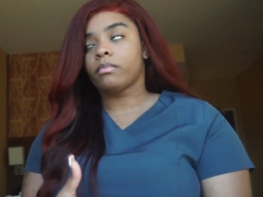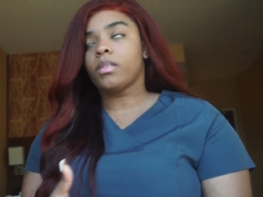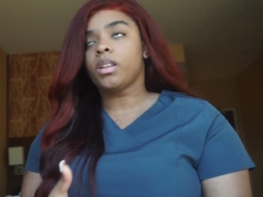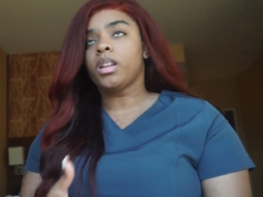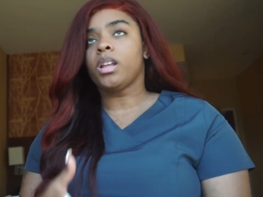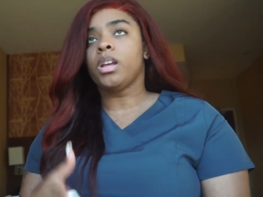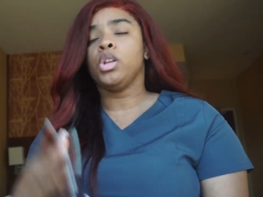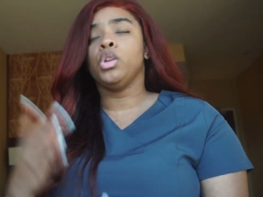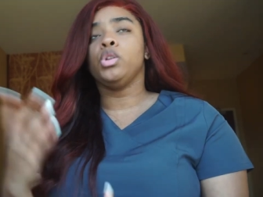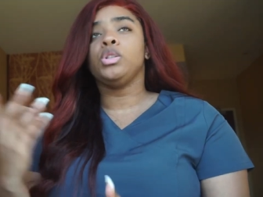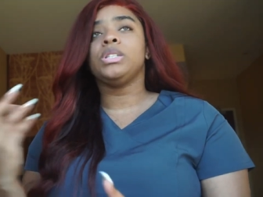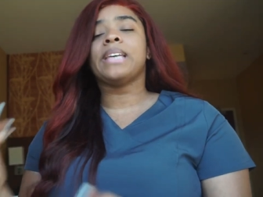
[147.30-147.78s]

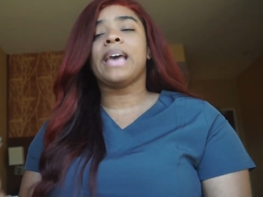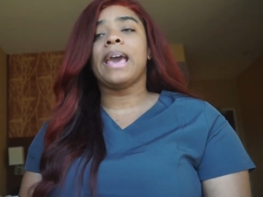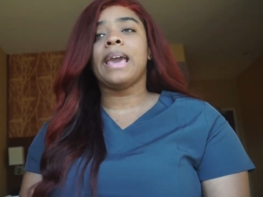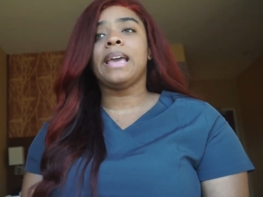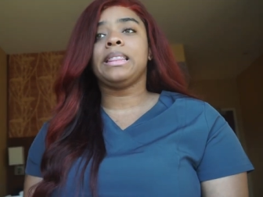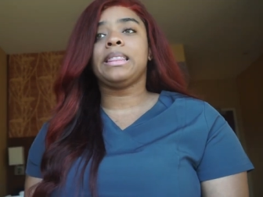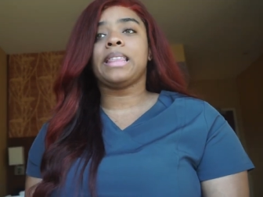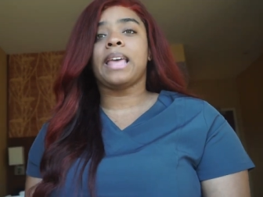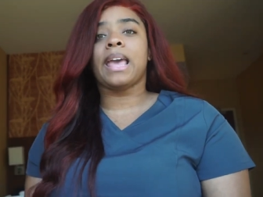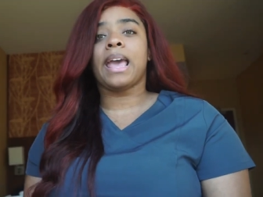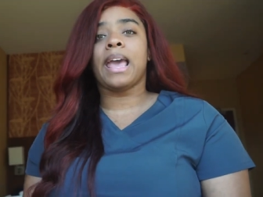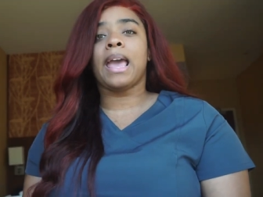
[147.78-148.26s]
You
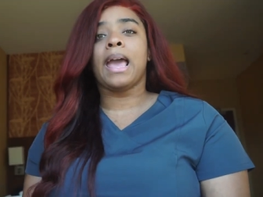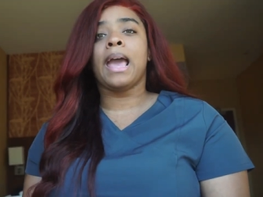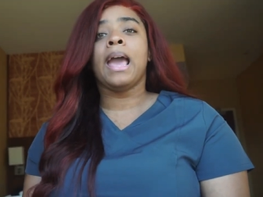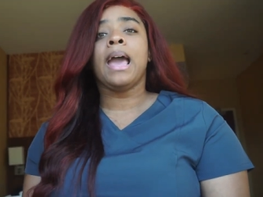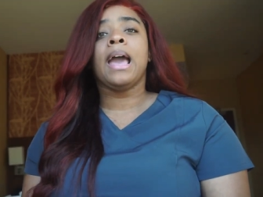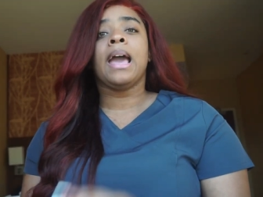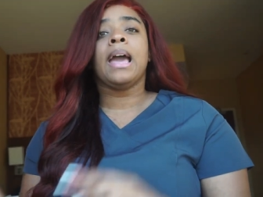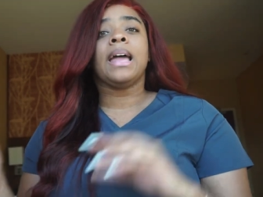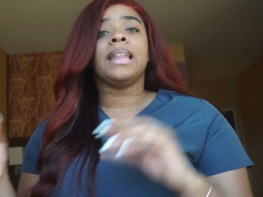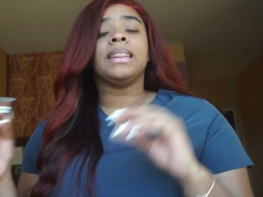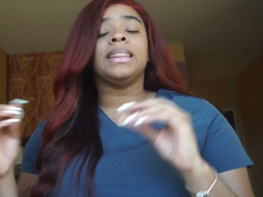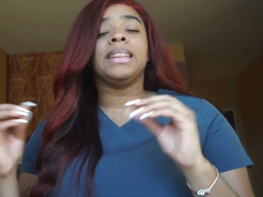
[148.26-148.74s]
take that.
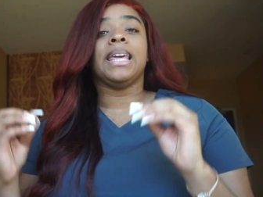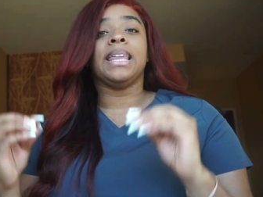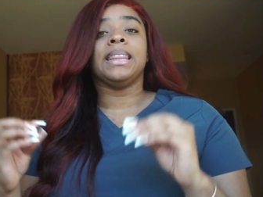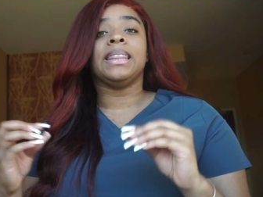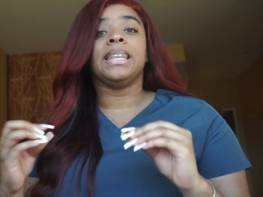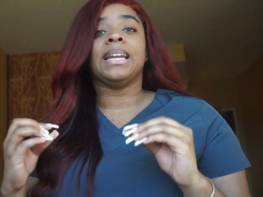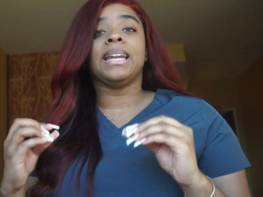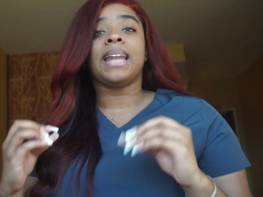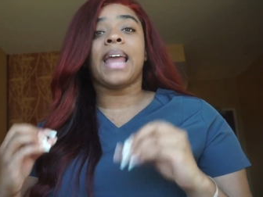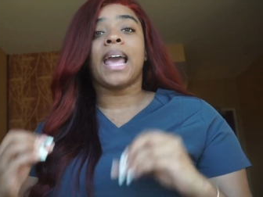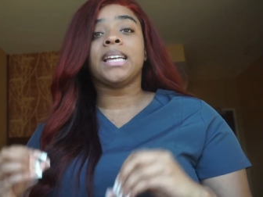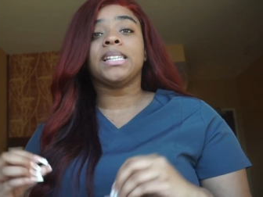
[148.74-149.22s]
Then the
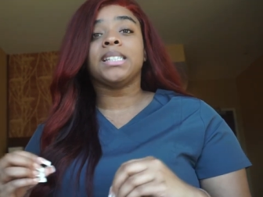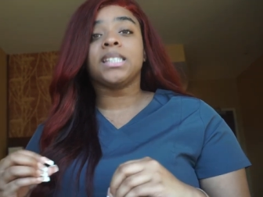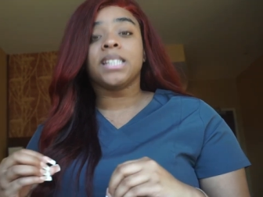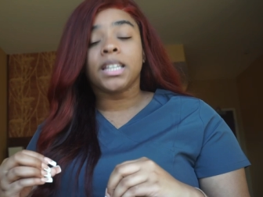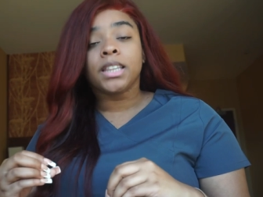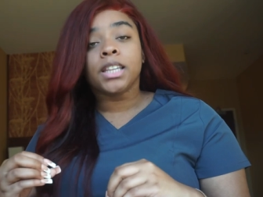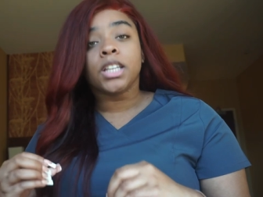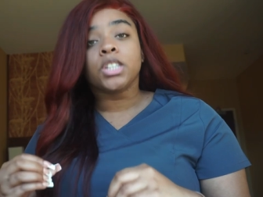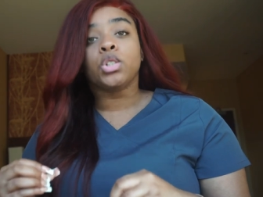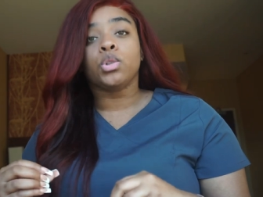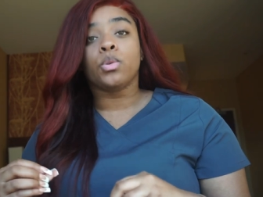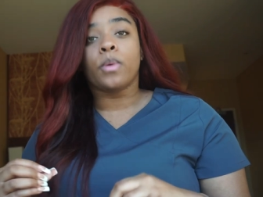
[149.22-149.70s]
next thing
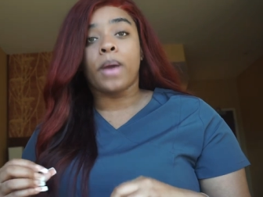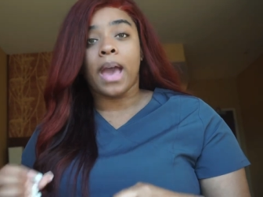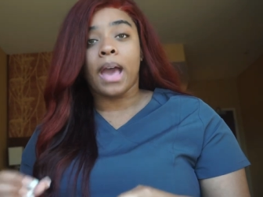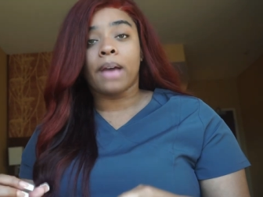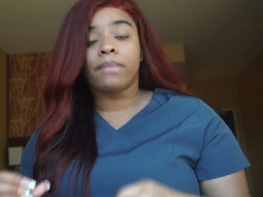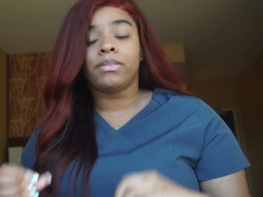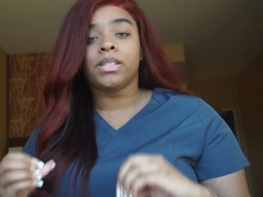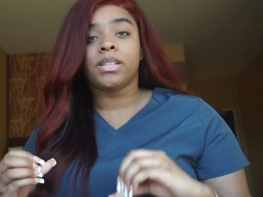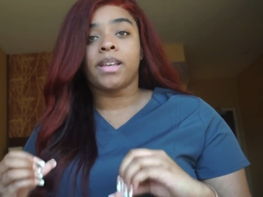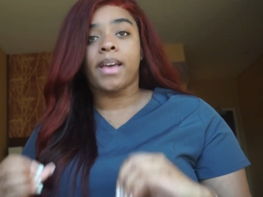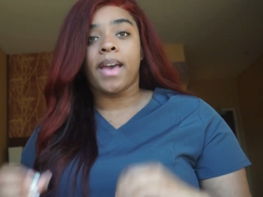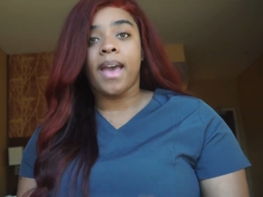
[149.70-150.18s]
that you
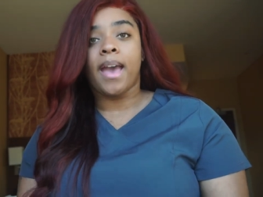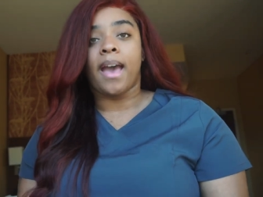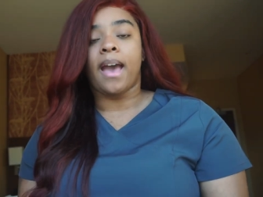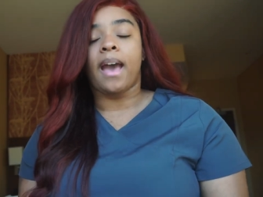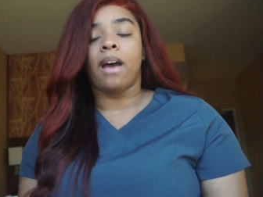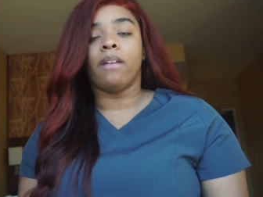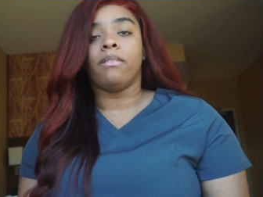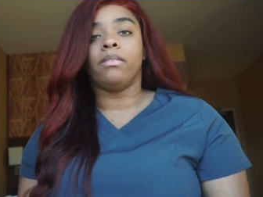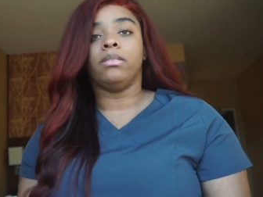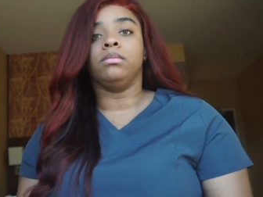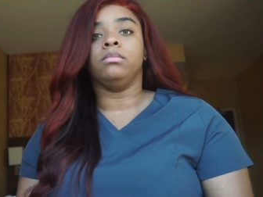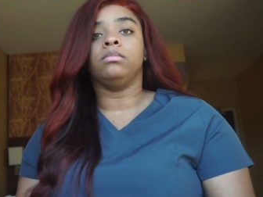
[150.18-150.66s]
have to
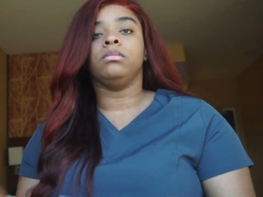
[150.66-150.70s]
have